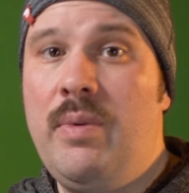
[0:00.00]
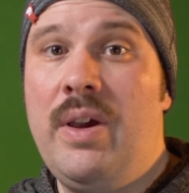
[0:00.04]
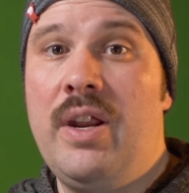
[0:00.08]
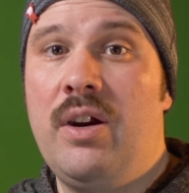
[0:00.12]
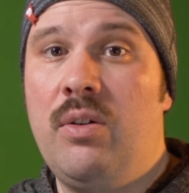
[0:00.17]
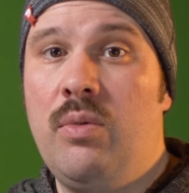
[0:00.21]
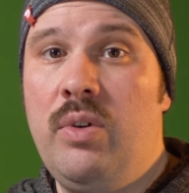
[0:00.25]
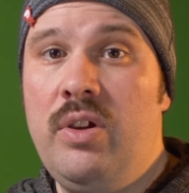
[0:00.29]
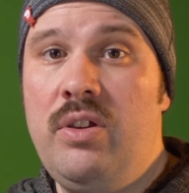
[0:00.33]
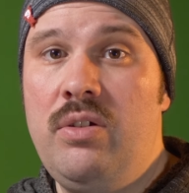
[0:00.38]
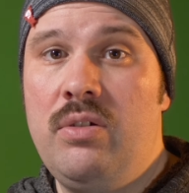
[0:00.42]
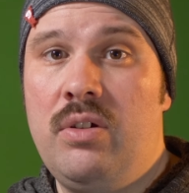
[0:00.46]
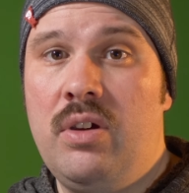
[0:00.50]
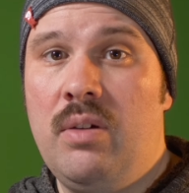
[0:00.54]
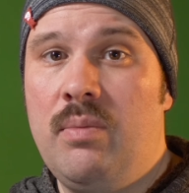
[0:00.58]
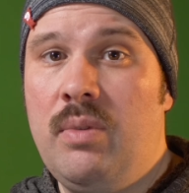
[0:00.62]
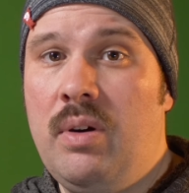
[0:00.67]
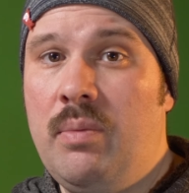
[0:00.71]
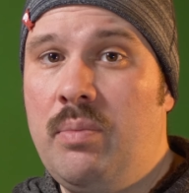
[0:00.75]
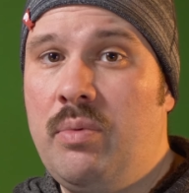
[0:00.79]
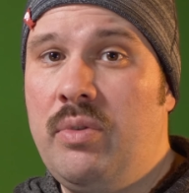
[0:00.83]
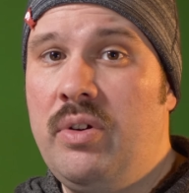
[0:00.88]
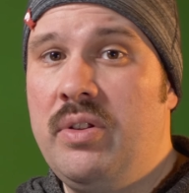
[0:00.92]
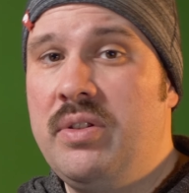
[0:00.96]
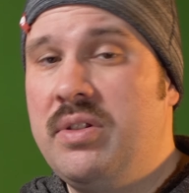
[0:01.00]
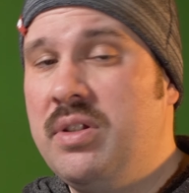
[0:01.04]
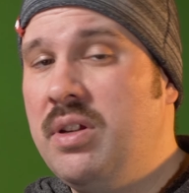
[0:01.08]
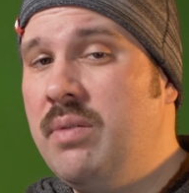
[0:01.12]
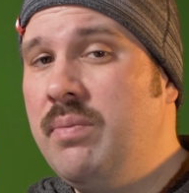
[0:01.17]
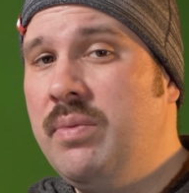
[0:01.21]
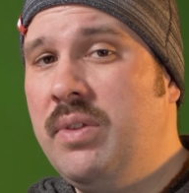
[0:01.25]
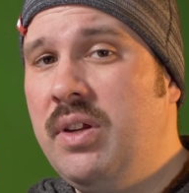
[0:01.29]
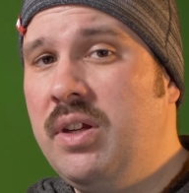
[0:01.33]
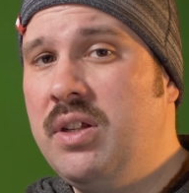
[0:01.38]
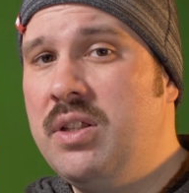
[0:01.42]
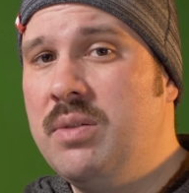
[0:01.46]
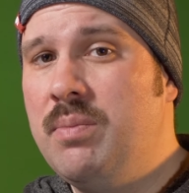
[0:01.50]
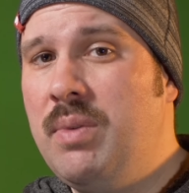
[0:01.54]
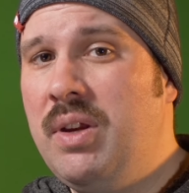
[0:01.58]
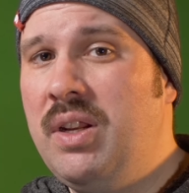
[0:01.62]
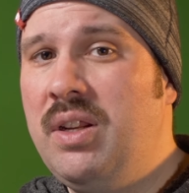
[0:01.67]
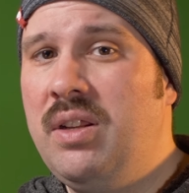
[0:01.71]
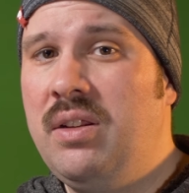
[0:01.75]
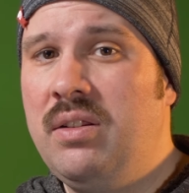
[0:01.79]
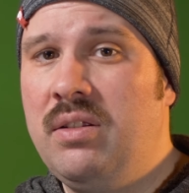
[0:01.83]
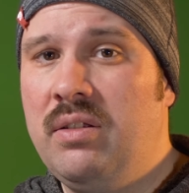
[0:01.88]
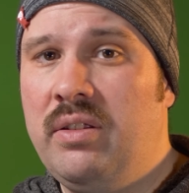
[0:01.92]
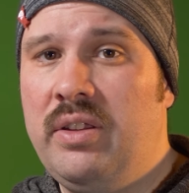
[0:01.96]
matter what you come up with, some things may
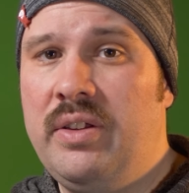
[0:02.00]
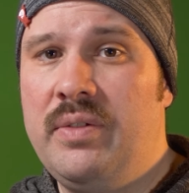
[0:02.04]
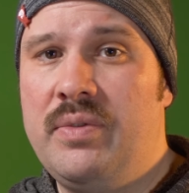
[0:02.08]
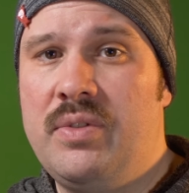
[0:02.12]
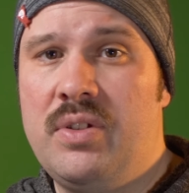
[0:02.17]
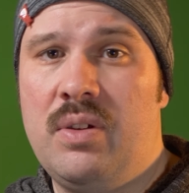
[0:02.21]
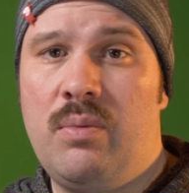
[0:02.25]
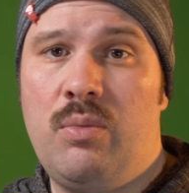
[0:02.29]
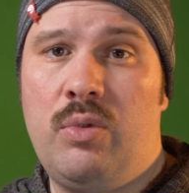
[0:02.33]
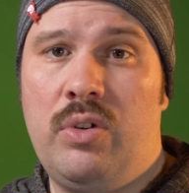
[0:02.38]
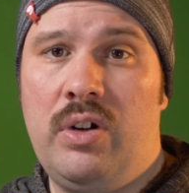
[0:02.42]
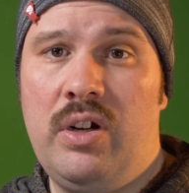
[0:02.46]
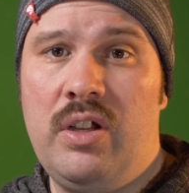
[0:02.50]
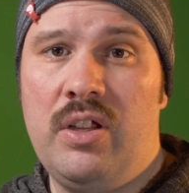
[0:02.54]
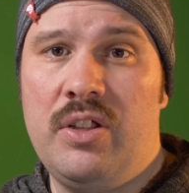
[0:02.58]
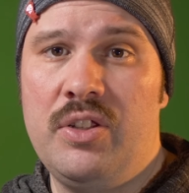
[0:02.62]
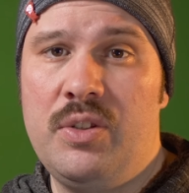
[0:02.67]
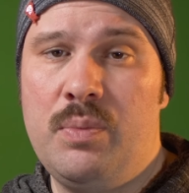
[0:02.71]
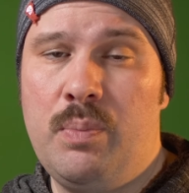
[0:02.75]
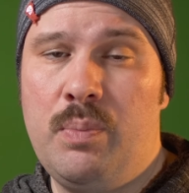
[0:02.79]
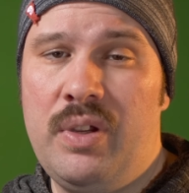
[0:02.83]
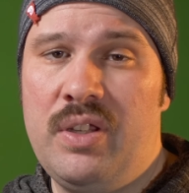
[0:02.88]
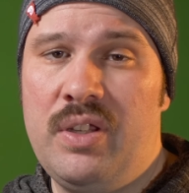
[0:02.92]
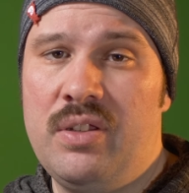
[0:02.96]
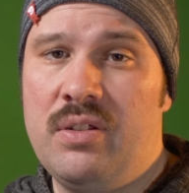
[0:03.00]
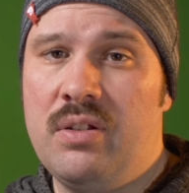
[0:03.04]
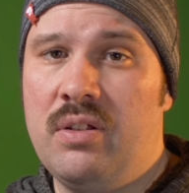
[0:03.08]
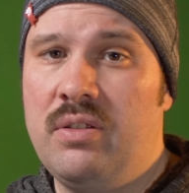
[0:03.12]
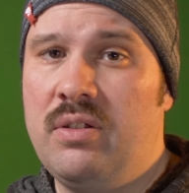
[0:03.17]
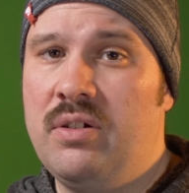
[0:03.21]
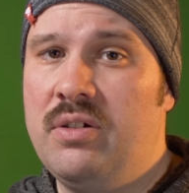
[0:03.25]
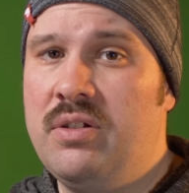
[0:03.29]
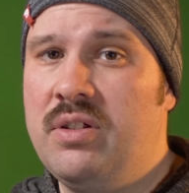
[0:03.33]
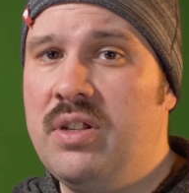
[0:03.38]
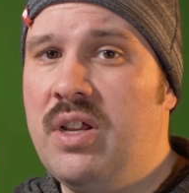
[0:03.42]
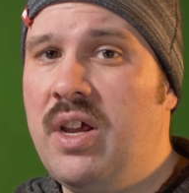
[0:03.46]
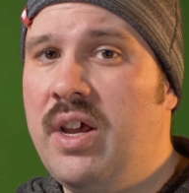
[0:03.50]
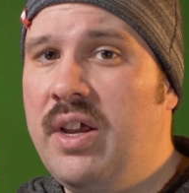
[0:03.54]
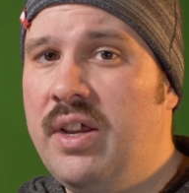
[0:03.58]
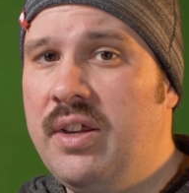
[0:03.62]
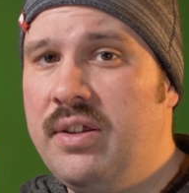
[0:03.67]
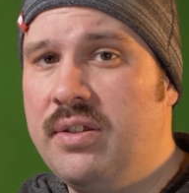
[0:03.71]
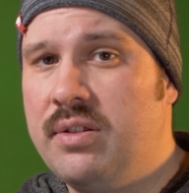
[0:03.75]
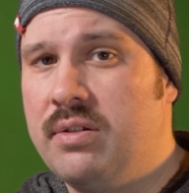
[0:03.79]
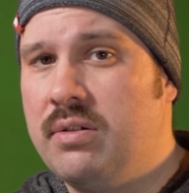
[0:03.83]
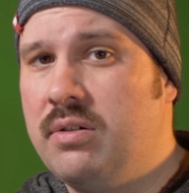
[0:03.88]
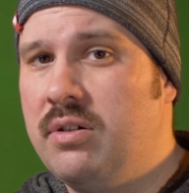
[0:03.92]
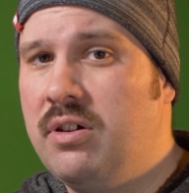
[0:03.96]
need to live somewhere else based on their
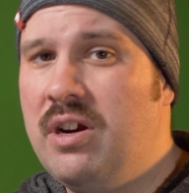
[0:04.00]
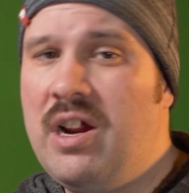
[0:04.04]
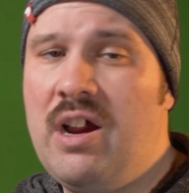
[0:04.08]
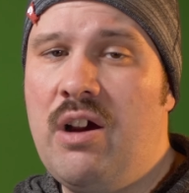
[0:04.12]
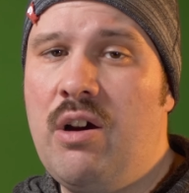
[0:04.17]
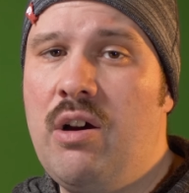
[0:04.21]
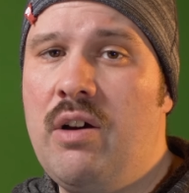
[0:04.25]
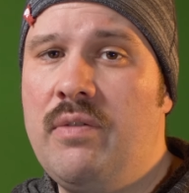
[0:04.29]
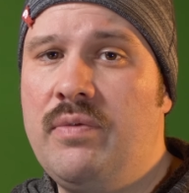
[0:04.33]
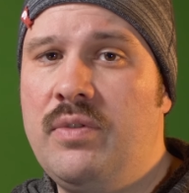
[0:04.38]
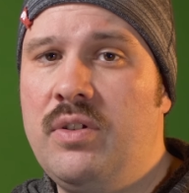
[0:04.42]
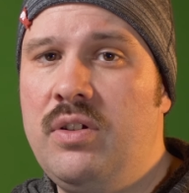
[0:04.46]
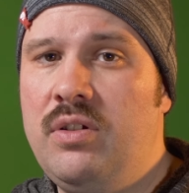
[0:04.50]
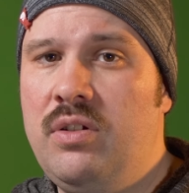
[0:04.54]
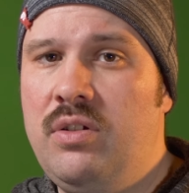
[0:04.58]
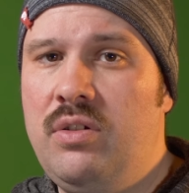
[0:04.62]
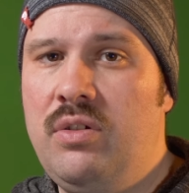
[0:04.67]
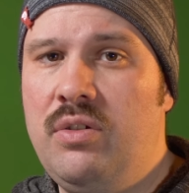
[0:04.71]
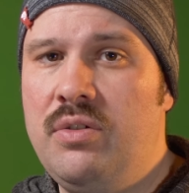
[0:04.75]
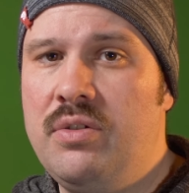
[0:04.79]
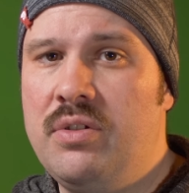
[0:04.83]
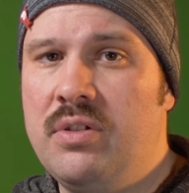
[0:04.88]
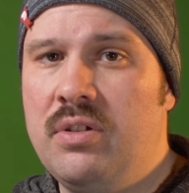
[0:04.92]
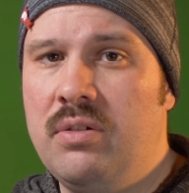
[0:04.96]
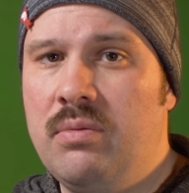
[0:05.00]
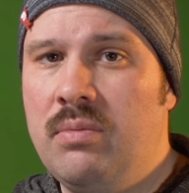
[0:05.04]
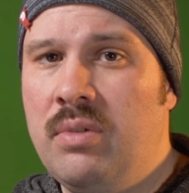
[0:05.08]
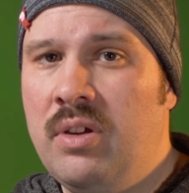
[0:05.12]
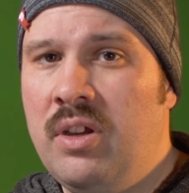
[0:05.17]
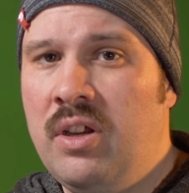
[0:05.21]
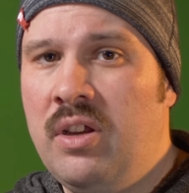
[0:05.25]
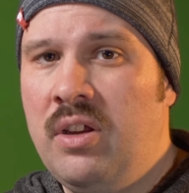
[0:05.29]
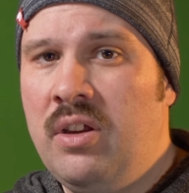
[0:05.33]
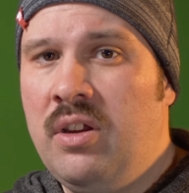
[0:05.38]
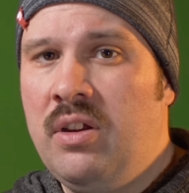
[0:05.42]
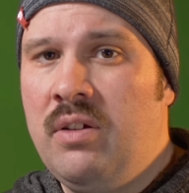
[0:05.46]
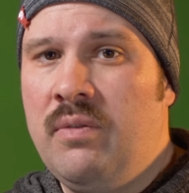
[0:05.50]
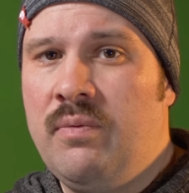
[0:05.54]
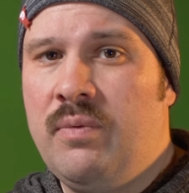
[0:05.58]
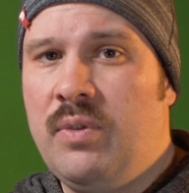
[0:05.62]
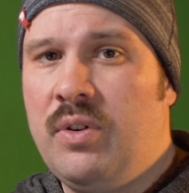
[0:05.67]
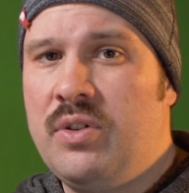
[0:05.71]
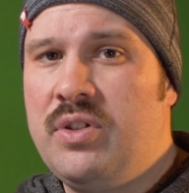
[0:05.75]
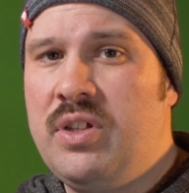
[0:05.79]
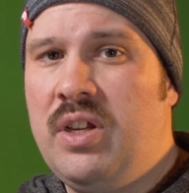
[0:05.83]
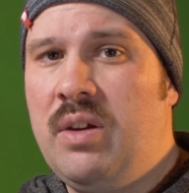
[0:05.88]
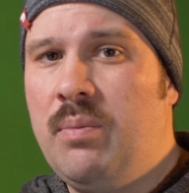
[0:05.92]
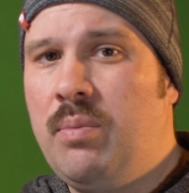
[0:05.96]
size or how often you use them.
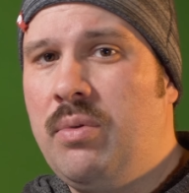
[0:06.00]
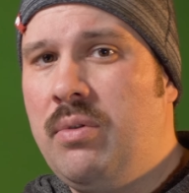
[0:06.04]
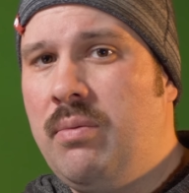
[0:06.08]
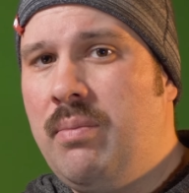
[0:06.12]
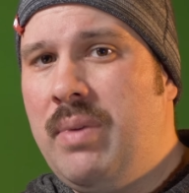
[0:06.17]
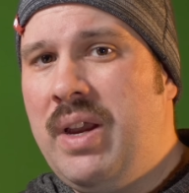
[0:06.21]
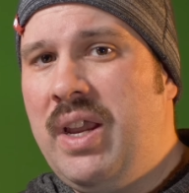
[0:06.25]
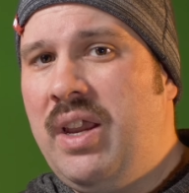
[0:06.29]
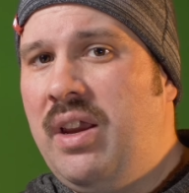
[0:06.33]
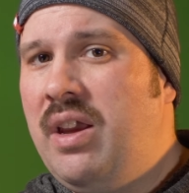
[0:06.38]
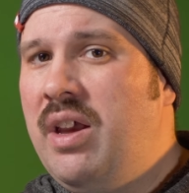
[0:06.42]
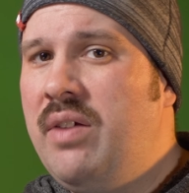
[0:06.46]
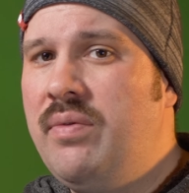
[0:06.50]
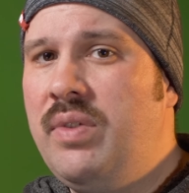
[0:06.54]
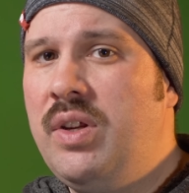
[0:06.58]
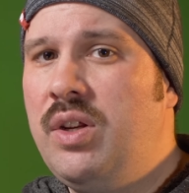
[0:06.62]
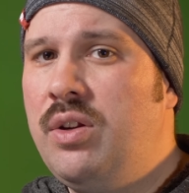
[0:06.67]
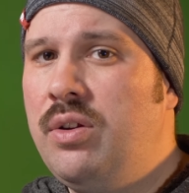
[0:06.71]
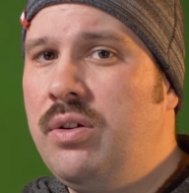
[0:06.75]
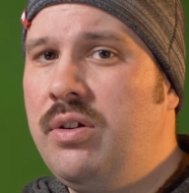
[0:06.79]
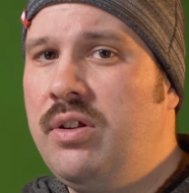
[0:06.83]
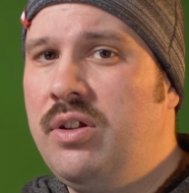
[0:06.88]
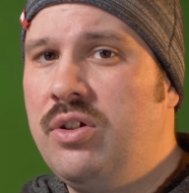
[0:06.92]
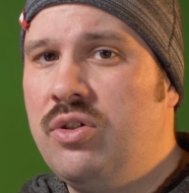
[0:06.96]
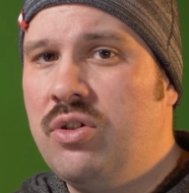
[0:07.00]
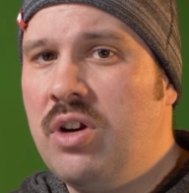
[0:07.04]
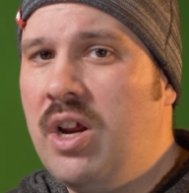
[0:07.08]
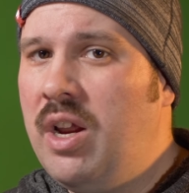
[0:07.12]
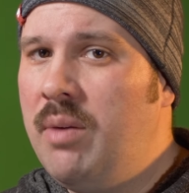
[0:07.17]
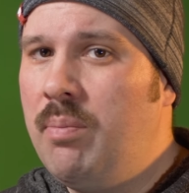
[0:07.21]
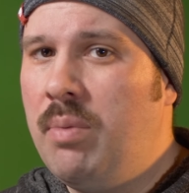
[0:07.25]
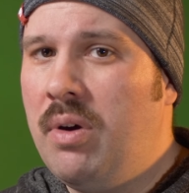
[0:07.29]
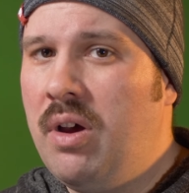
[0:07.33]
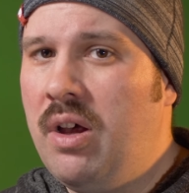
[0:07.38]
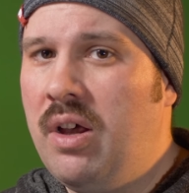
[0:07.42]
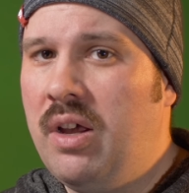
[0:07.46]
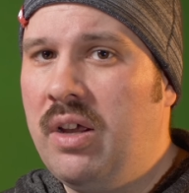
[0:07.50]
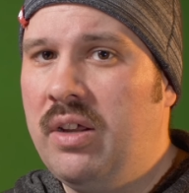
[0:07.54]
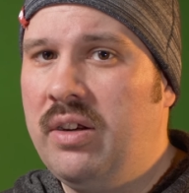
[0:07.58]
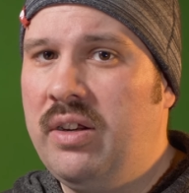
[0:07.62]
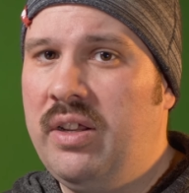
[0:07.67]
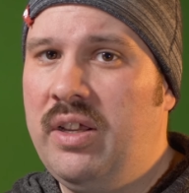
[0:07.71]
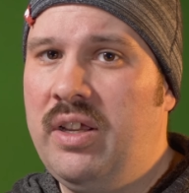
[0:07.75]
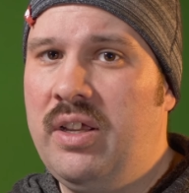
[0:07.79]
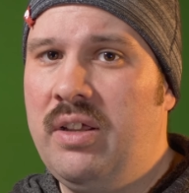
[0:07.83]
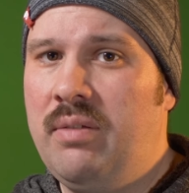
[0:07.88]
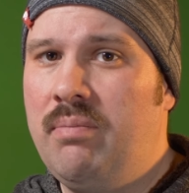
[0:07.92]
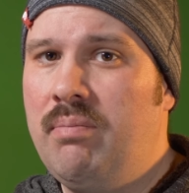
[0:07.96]
For example, my heavy-duty tripod
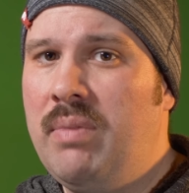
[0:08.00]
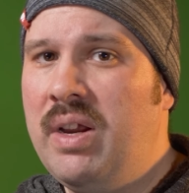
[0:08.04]
and